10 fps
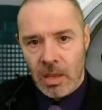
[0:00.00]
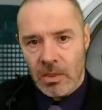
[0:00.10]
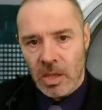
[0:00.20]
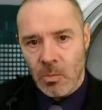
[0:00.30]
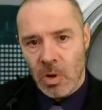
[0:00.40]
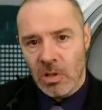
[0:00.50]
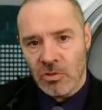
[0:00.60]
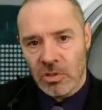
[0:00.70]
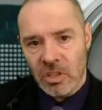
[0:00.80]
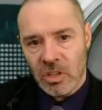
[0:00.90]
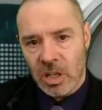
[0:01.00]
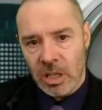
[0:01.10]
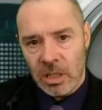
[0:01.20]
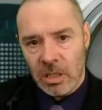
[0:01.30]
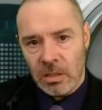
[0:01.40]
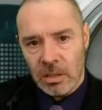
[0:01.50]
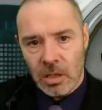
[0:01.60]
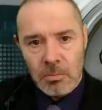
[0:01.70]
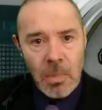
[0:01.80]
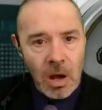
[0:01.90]
They weren't traditionally,
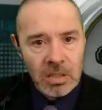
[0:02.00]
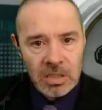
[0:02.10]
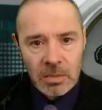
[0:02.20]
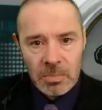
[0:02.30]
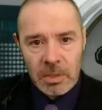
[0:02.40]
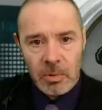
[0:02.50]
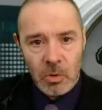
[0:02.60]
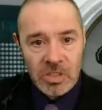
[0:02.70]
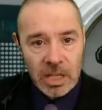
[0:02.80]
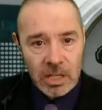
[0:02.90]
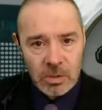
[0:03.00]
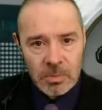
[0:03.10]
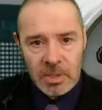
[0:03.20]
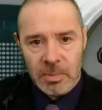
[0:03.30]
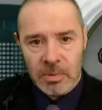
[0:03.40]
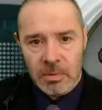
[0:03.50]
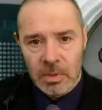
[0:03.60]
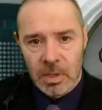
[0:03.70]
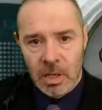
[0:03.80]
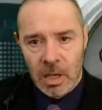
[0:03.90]
marketing people or salespeople.
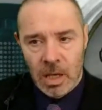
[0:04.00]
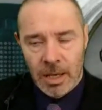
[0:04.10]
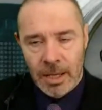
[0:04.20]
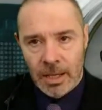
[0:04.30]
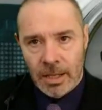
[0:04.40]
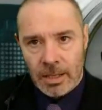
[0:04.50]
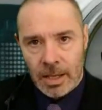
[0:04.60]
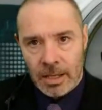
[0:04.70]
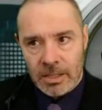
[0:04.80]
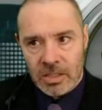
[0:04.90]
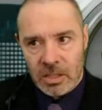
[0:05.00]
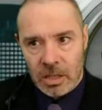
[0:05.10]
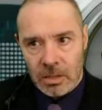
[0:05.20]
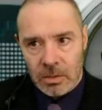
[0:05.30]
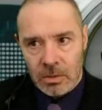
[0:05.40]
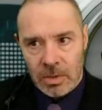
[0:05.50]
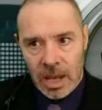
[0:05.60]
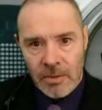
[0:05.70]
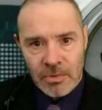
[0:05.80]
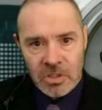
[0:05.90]
And so
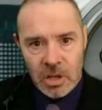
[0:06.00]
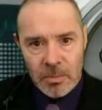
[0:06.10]
every time they